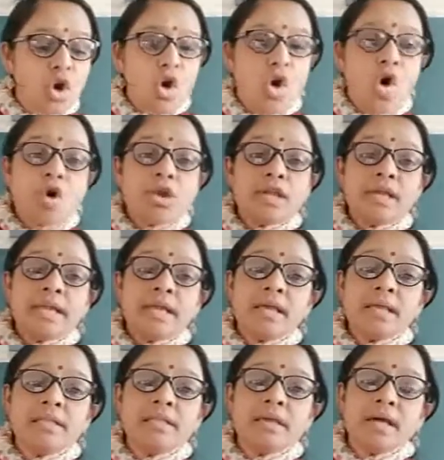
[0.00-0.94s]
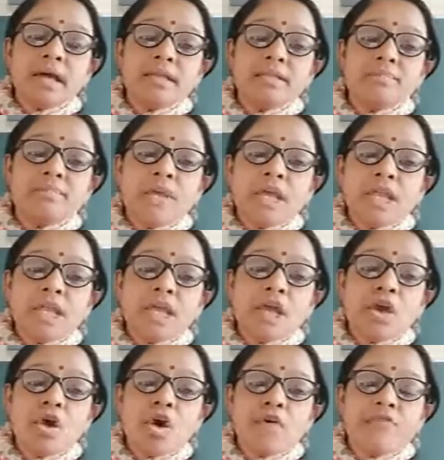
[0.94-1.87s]
Only the
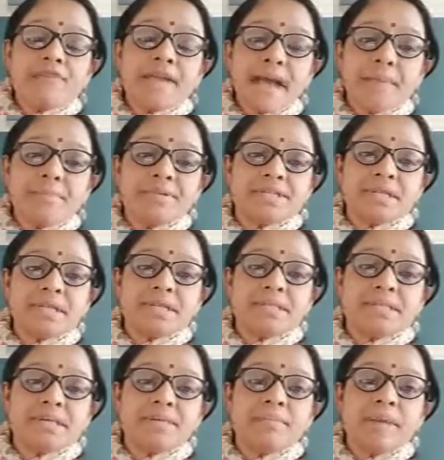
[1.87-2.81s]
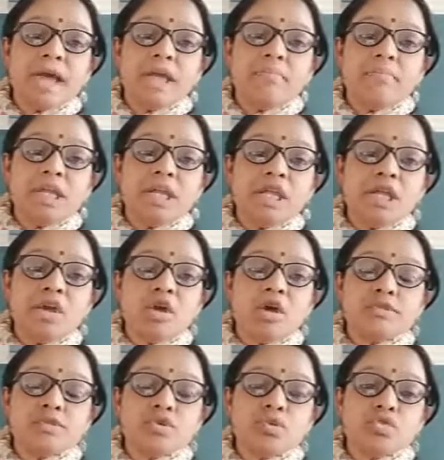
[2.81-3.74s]
meaning of capitalism and meaning
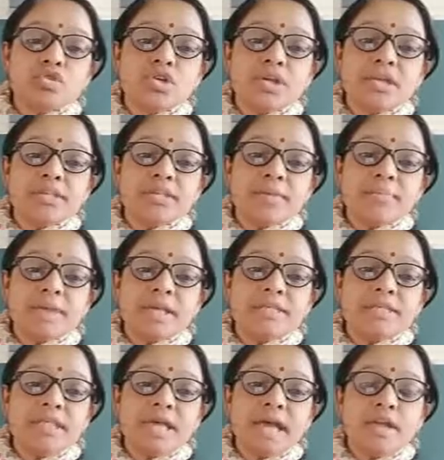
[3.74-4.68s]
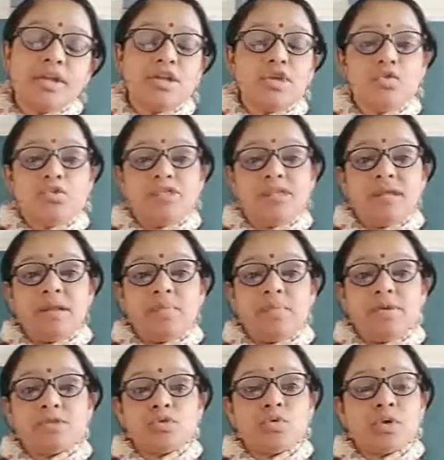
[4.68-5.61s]
of socialism is there in your
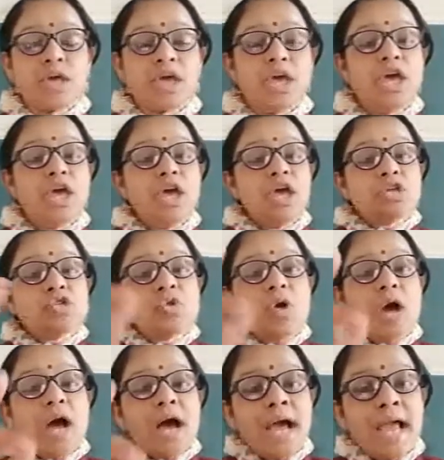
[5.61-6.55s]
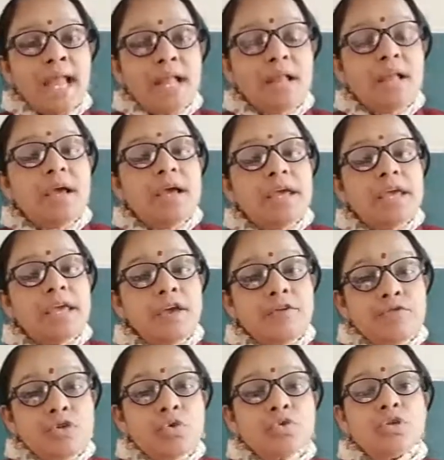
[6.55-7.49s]
syllabus. Okay, so I'll
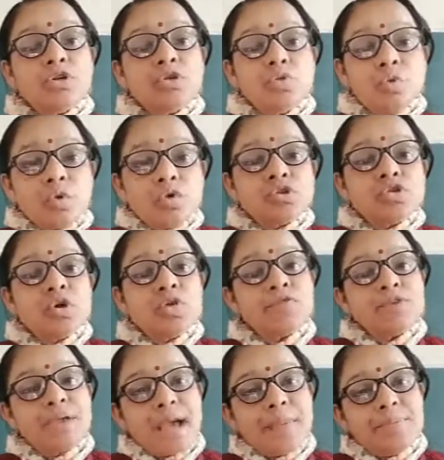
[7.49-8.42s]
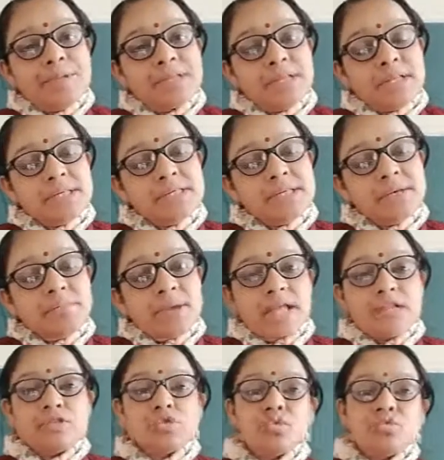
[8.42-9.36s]
give you the notes of capitalism
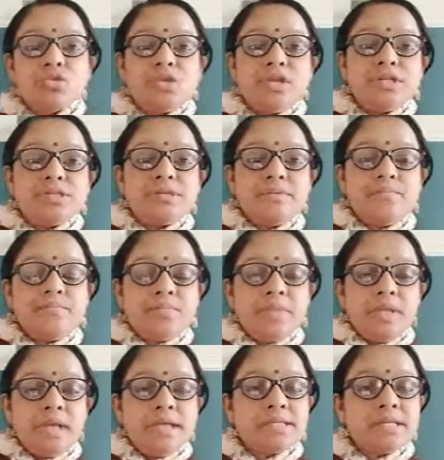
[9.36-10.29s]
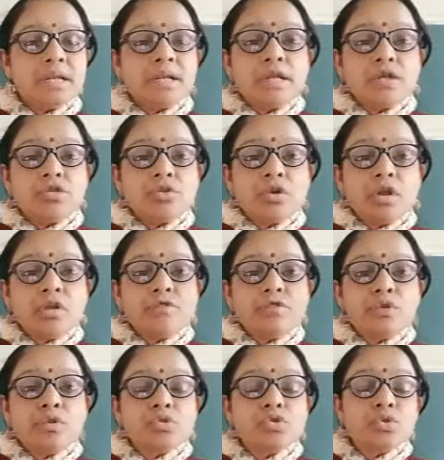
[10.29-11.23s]
and socialism. Is it clear to all of you?